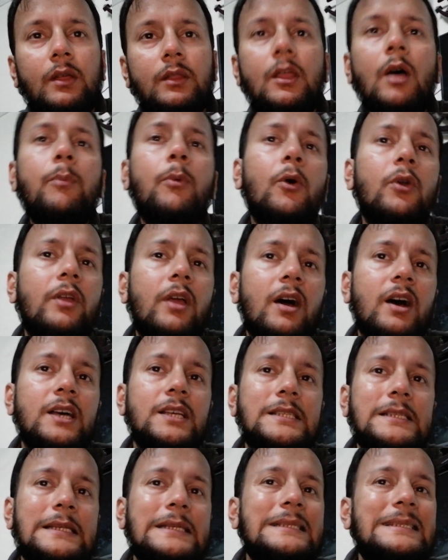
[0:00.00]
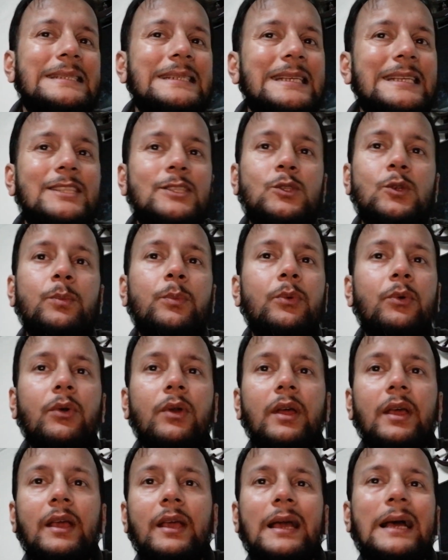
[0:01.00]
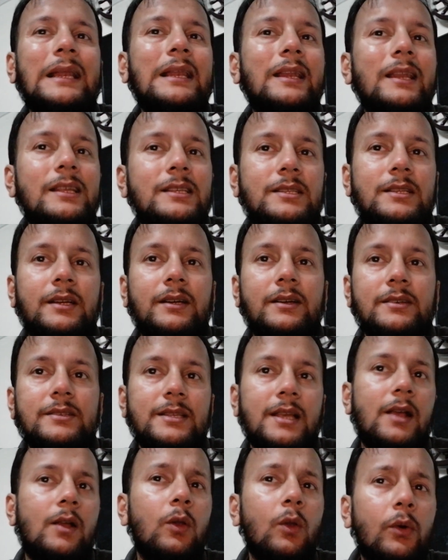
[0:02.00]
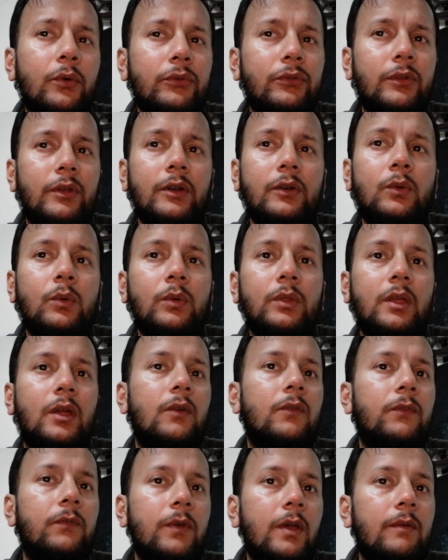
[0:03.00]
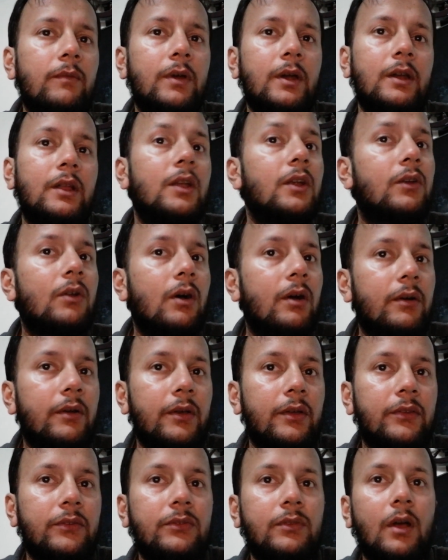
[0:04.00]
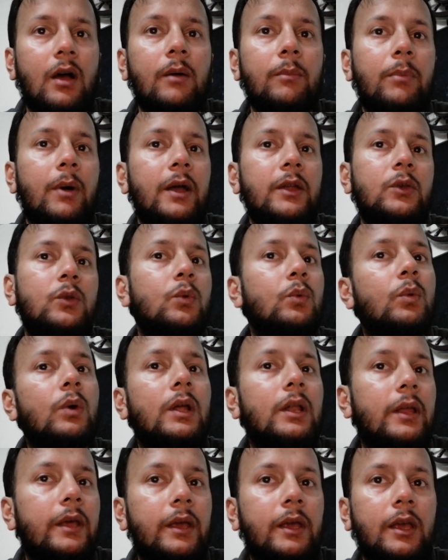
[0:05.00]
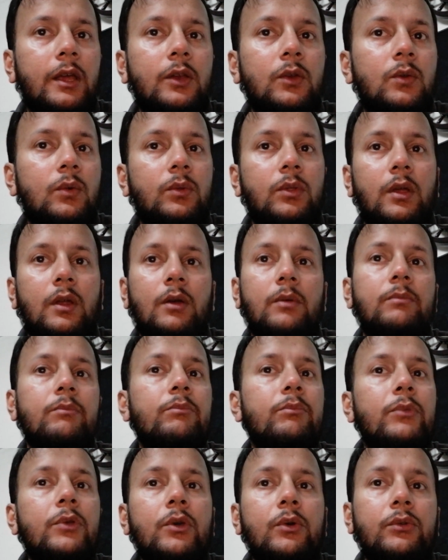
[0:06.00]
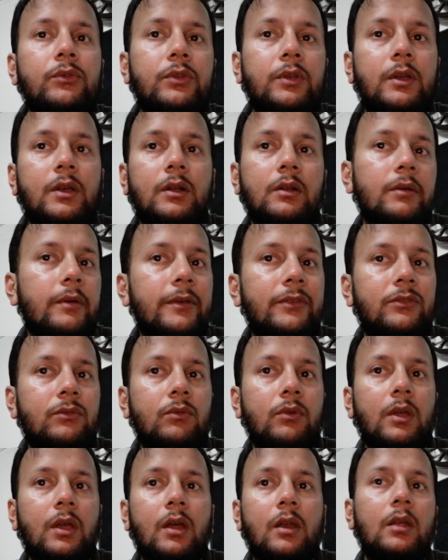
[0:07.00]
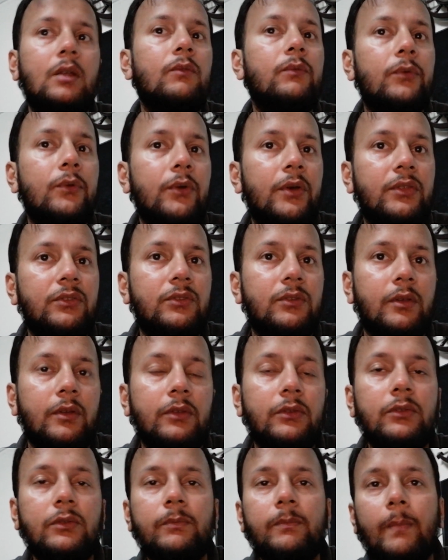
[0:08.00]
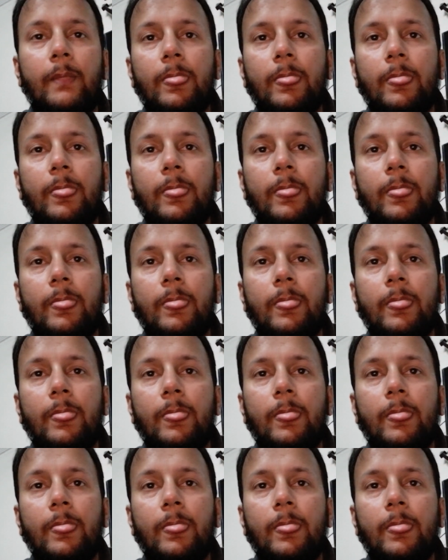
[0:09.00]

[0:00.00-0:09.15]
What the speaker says: The podcast seeks to bring listeners closer to their favorite guitarists by dwelling into their musical history and influences.